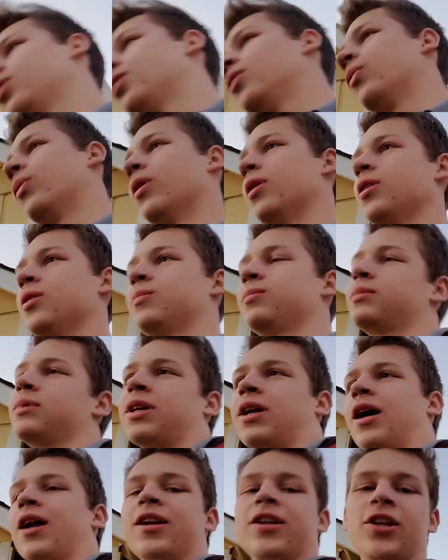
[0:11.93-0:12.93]
Well,
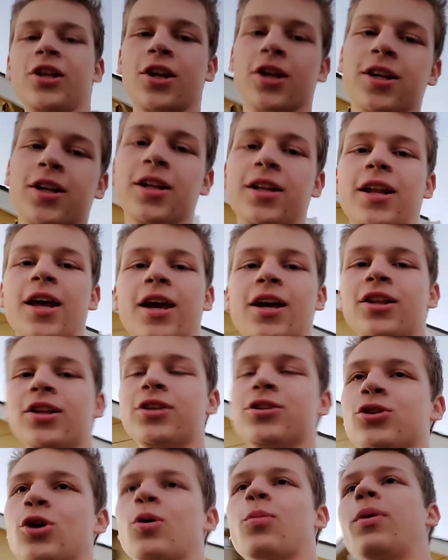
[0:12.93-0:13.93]
kind of needed a daily,
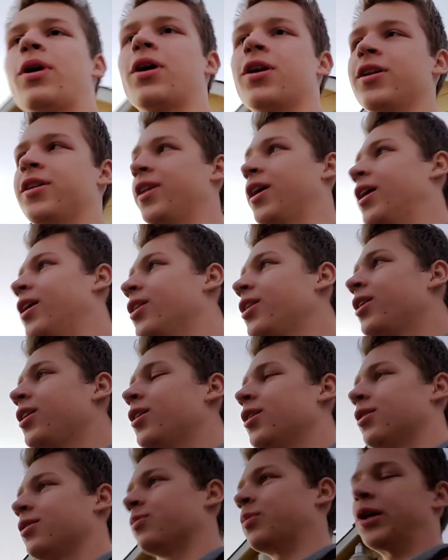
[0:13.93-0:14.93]
so I bought a daily.
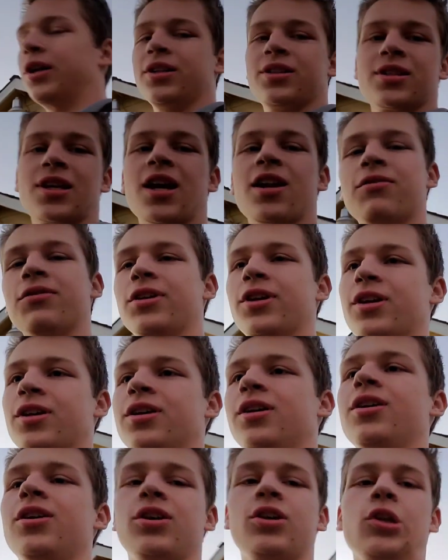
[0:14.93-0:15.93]
But it's kind of like a,
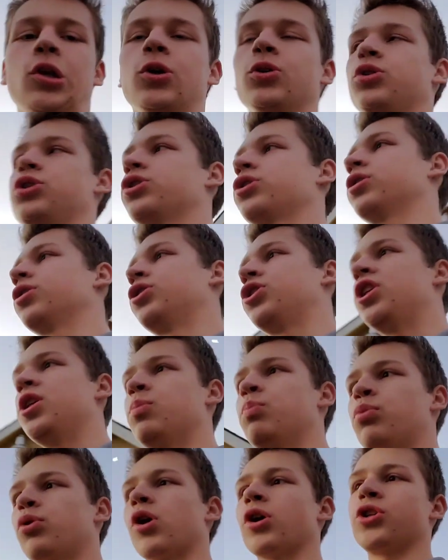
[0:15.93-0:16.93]
you know, just a
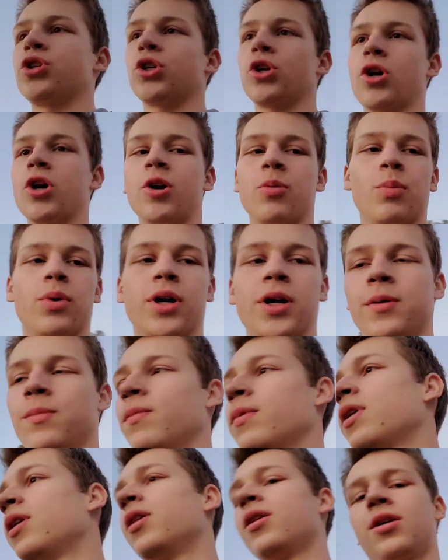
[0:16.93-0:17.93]
cheap project car. But
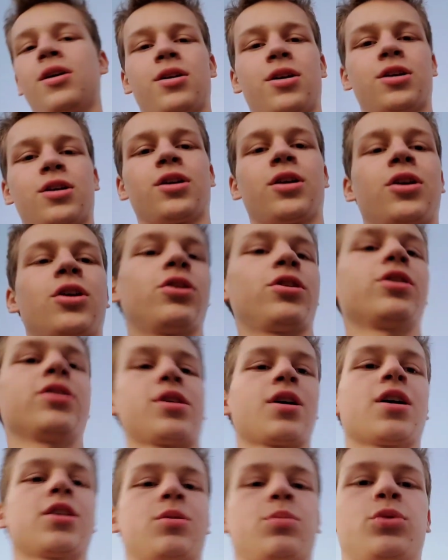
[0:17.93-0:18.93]
uh, here it is
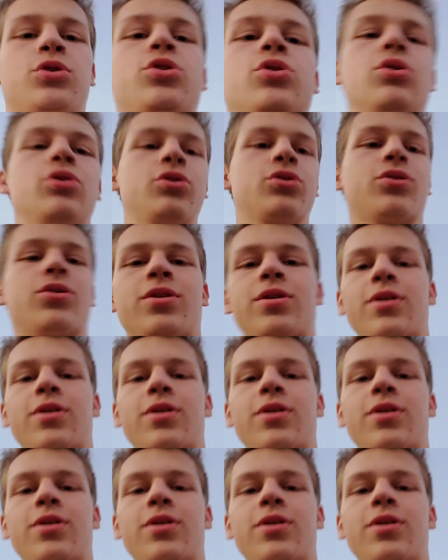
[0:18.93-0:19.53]
guys, I'm gonna show you.